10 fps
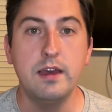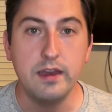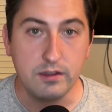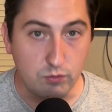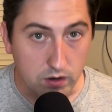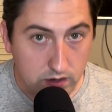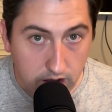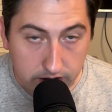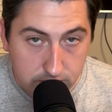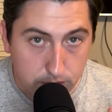It's what
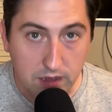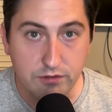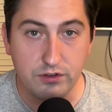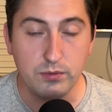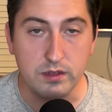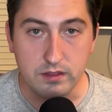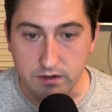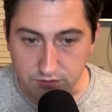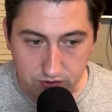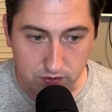God has blessed you with. It
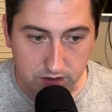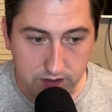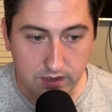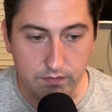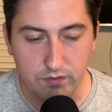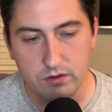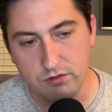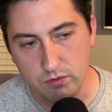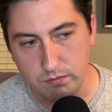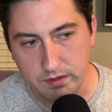is your gift.
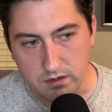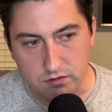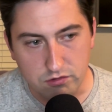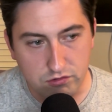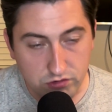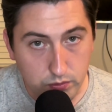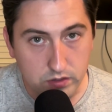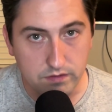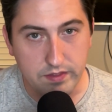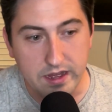So to be a good
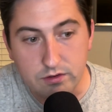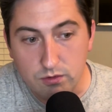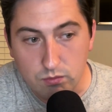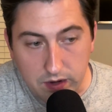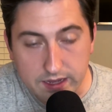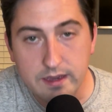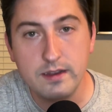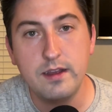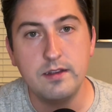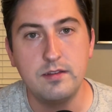steward of that, to
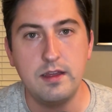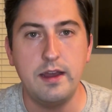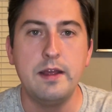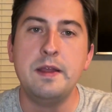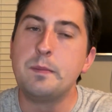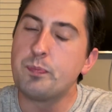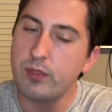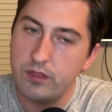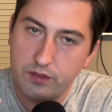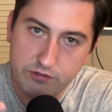recognize that,
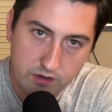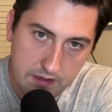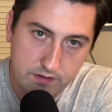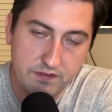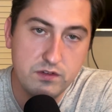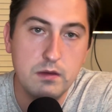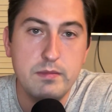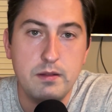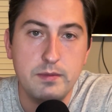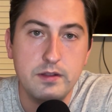there's a level of
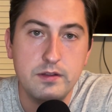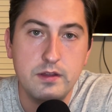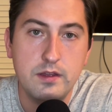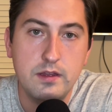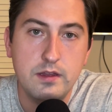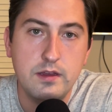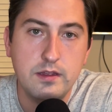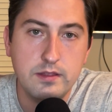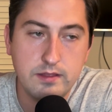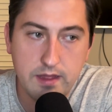commitment
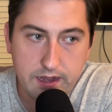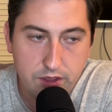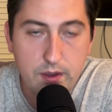that you